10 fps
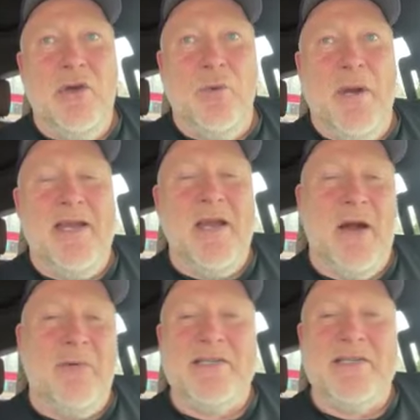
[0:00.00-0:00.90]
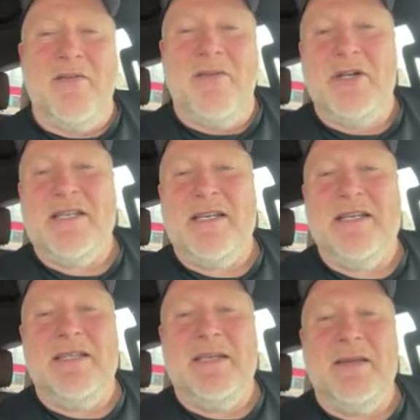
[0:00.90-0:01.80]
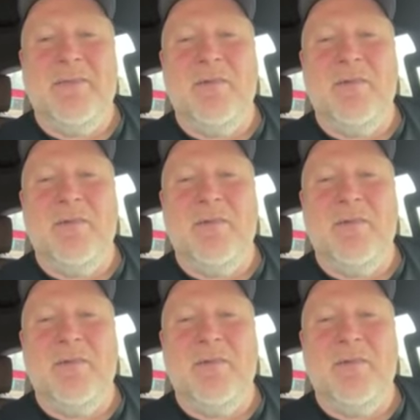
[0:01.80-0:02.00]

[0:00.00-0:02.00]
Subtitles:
we did not race our varsity team,